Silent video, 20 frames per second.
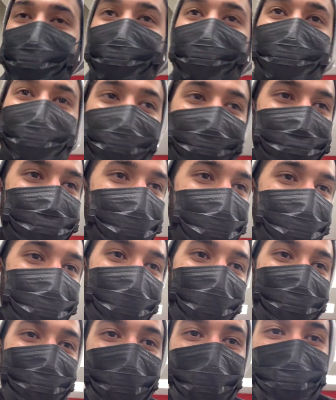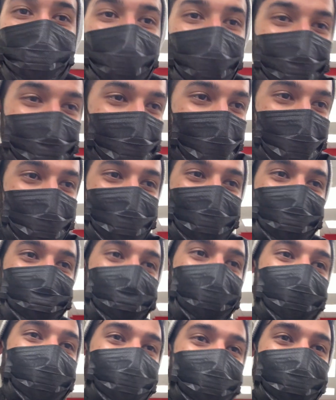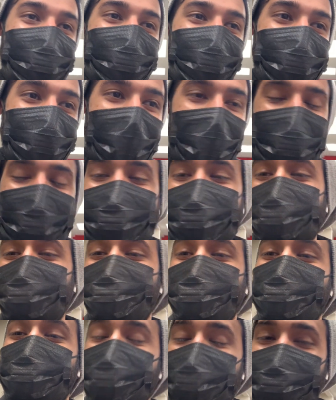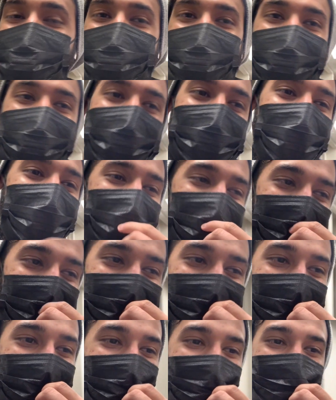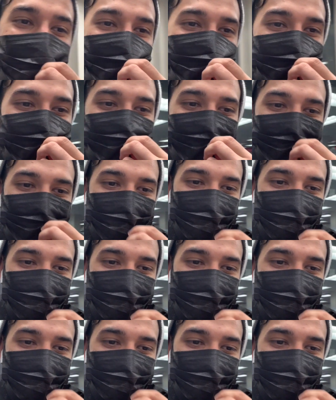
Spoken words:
I can't believe I've appropriated the American accent. Vitamins. But anyway,